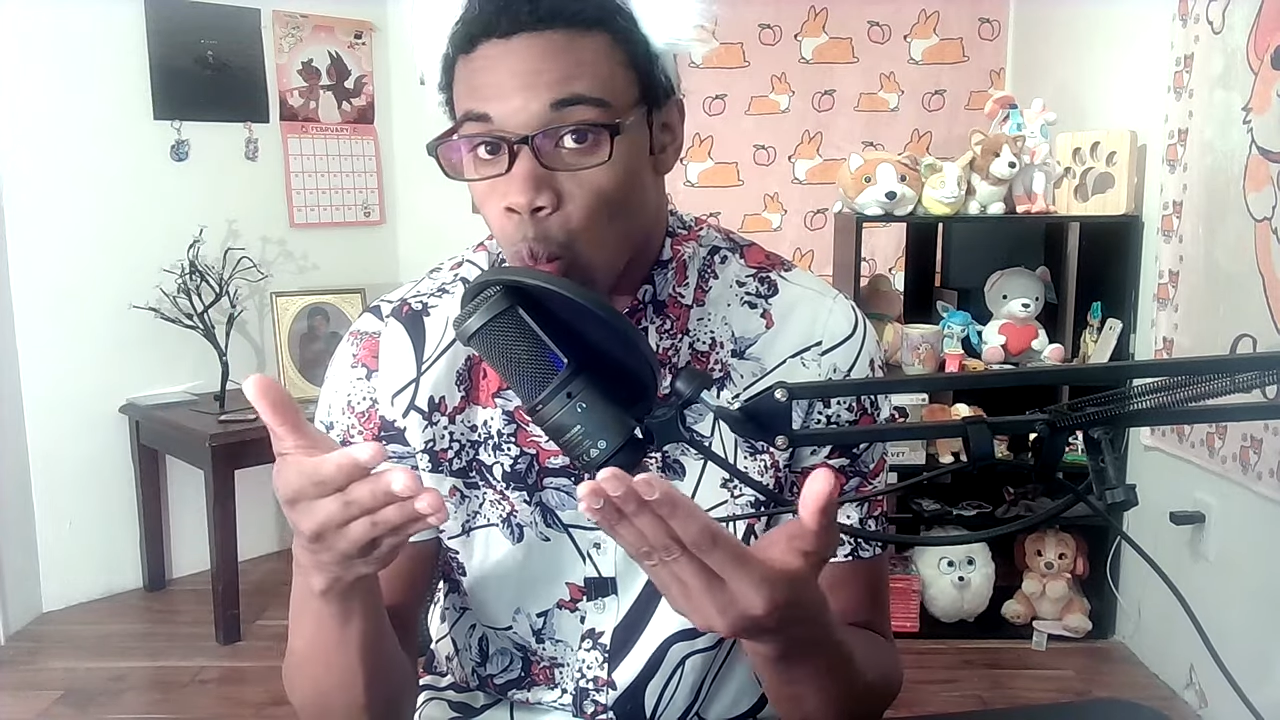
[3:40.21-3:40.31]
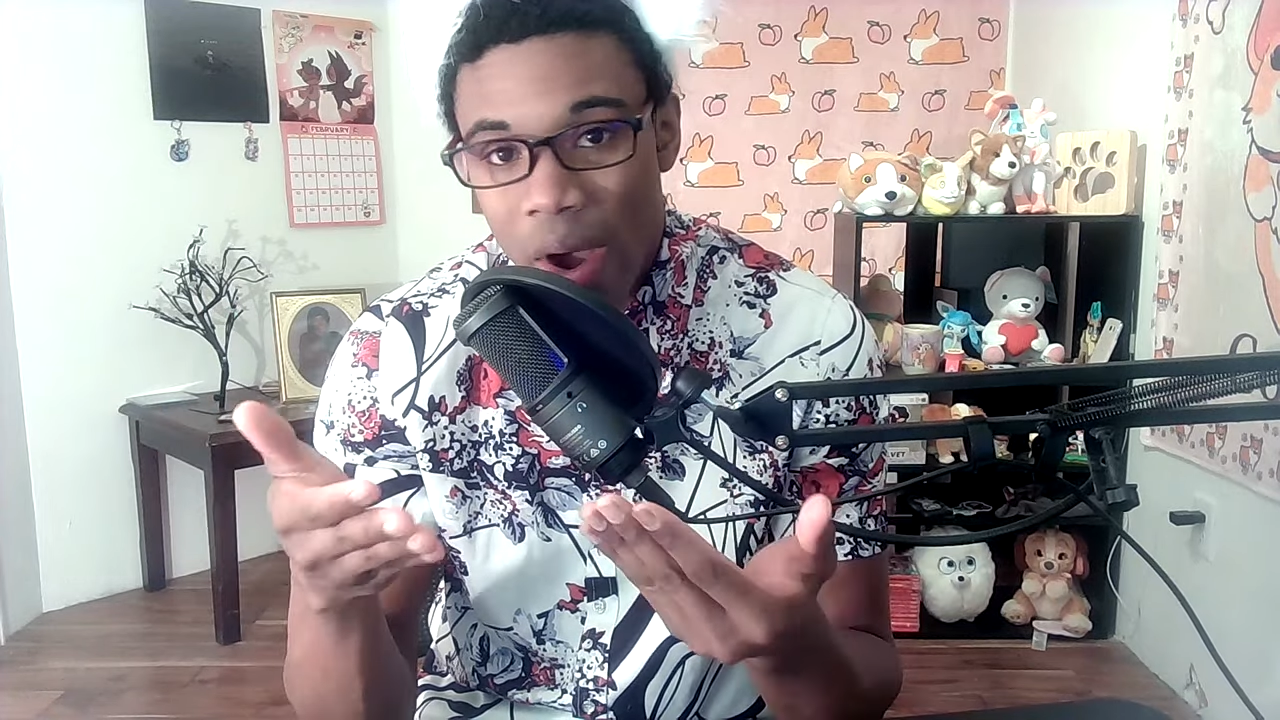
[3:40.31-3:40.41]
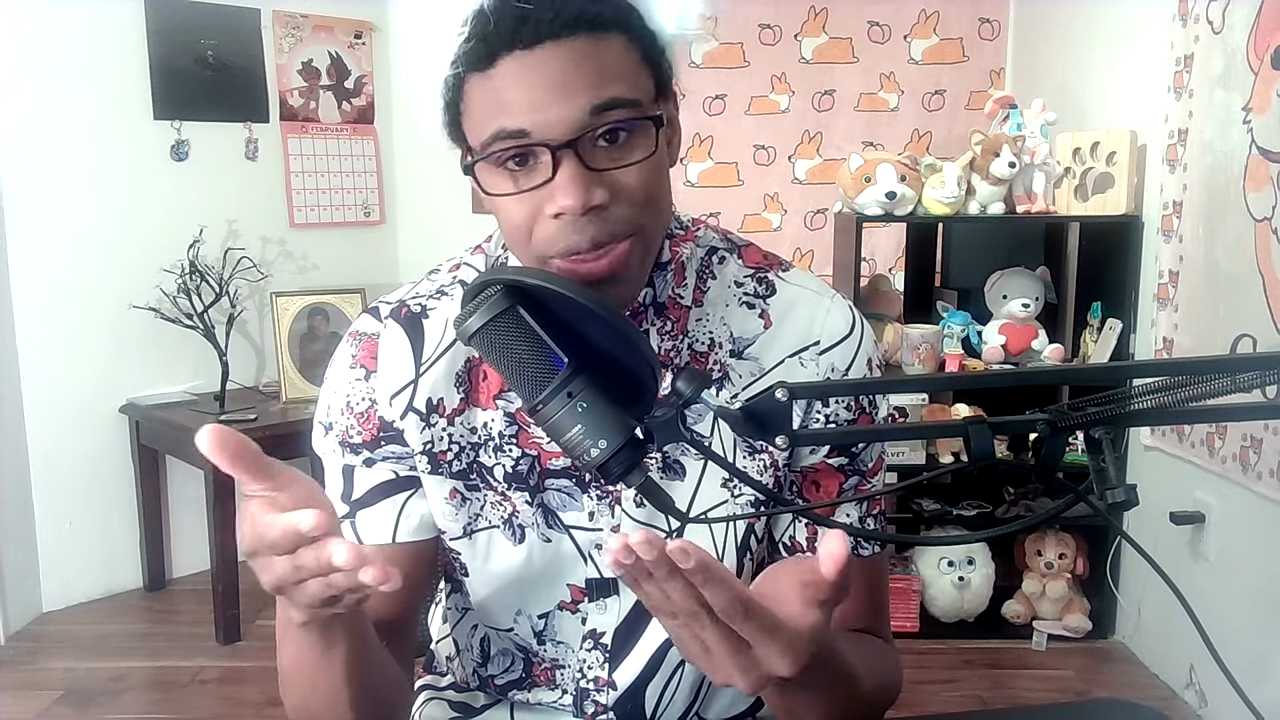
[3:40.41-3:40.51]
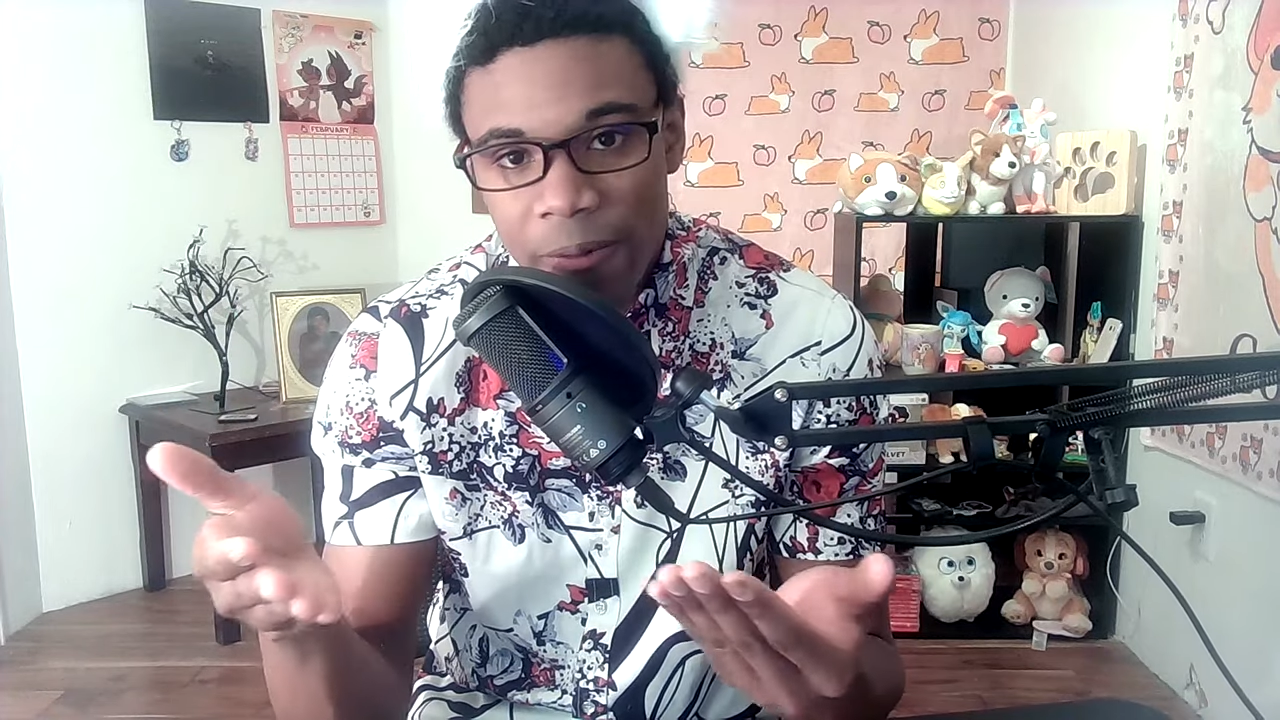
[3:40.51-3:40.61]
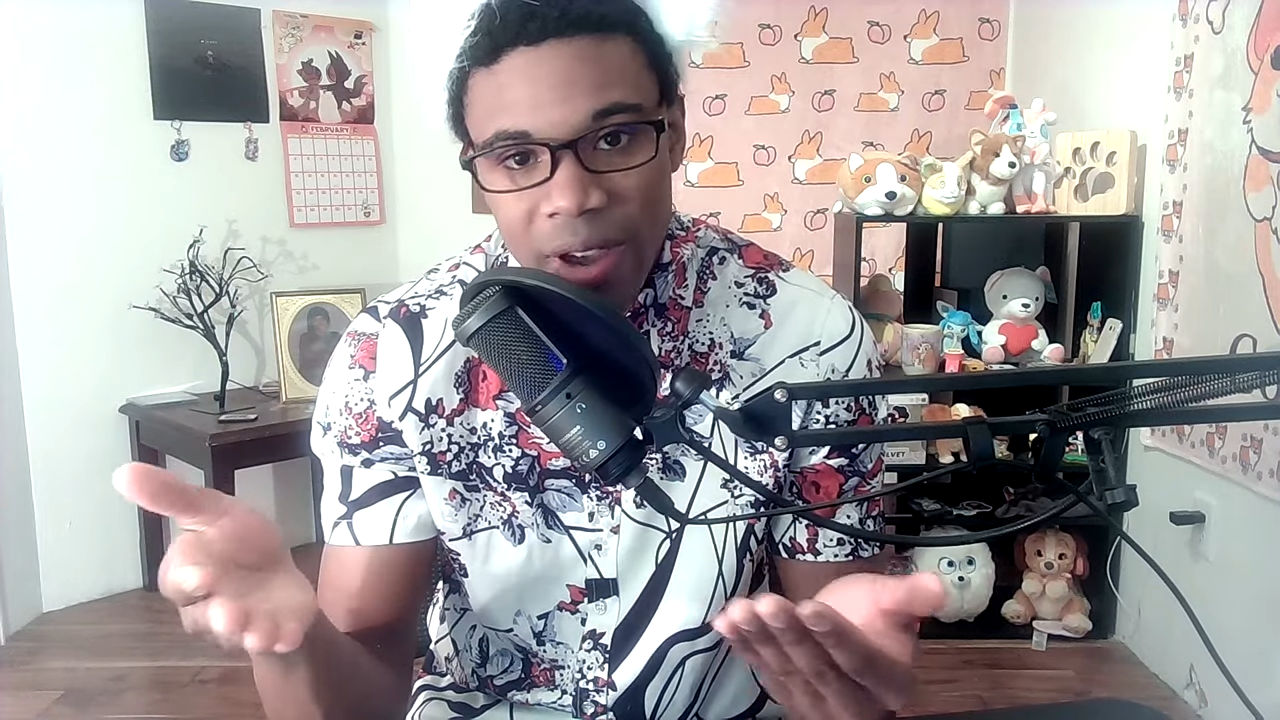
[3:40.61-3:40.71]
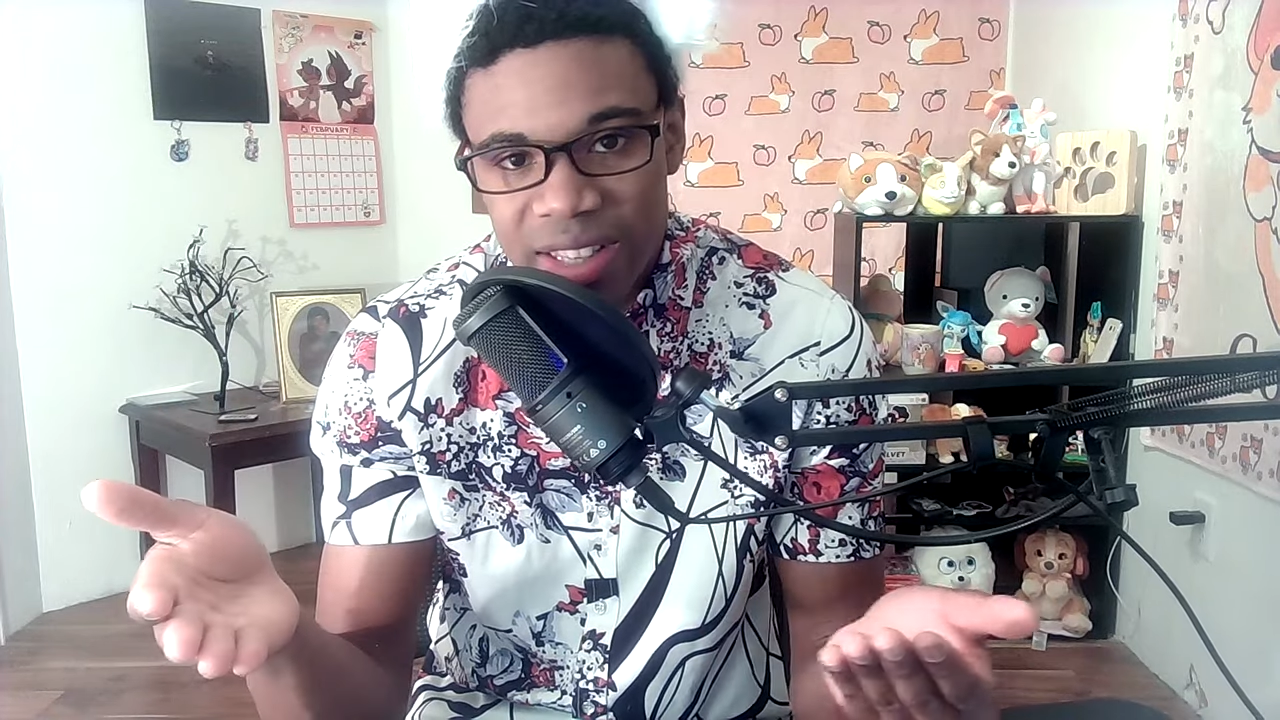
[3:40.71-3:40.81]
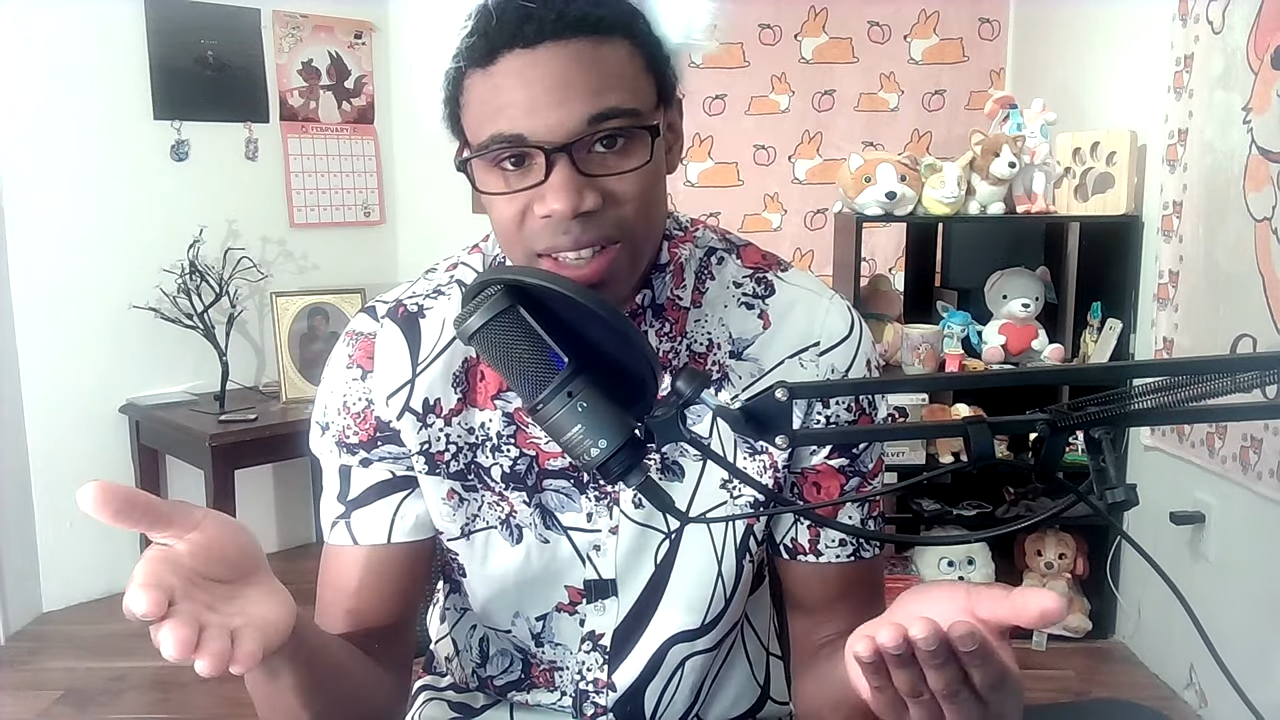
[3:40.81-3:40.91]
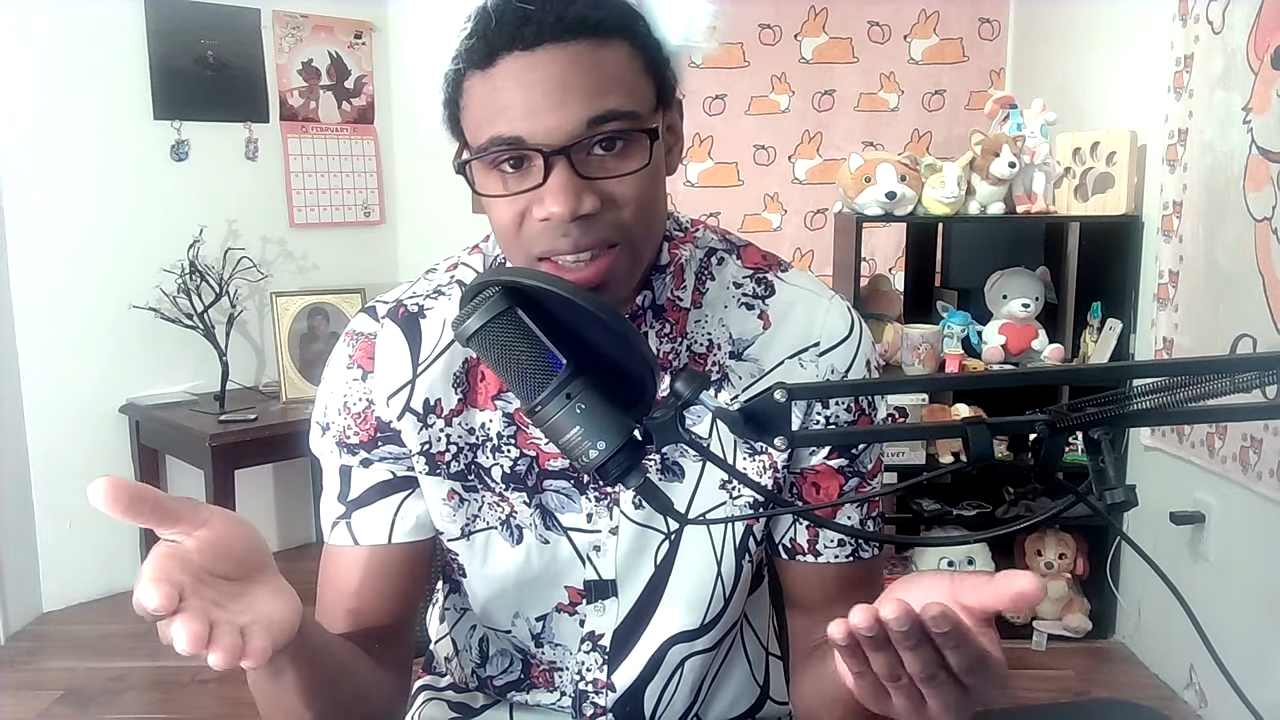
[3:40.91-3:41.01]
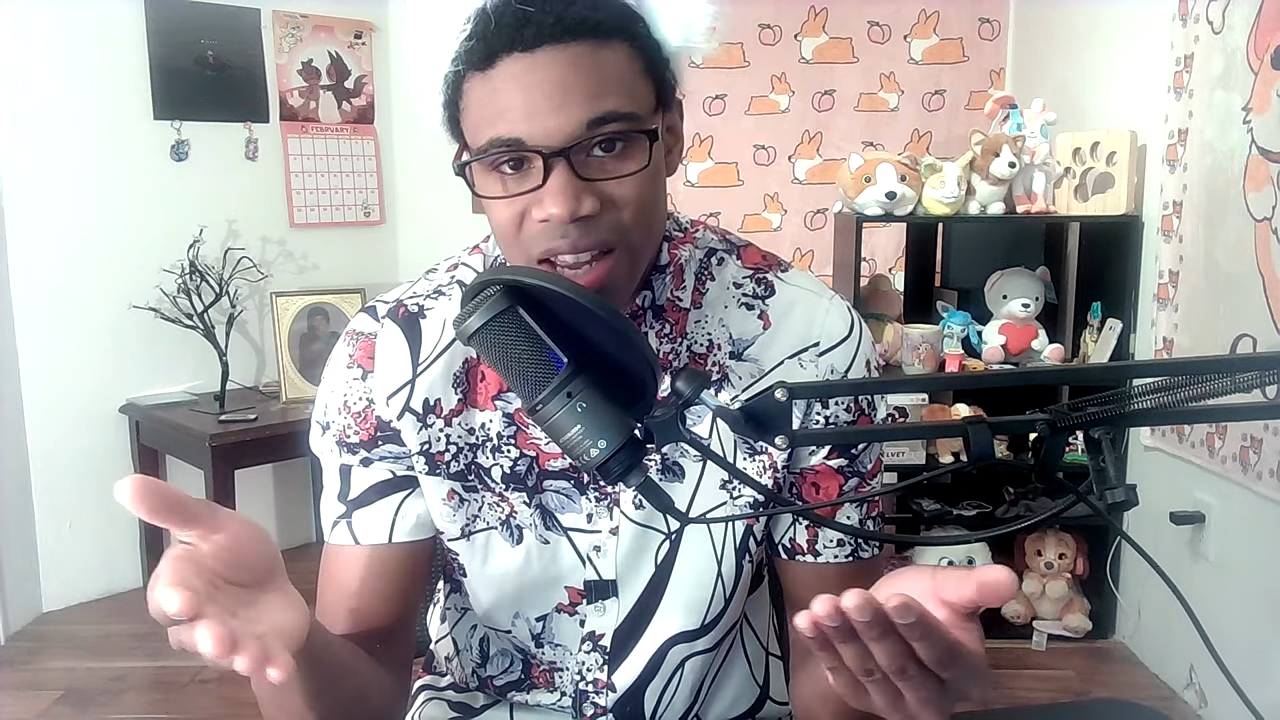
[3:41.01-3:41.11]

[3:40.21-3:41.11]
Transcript: what the fuck she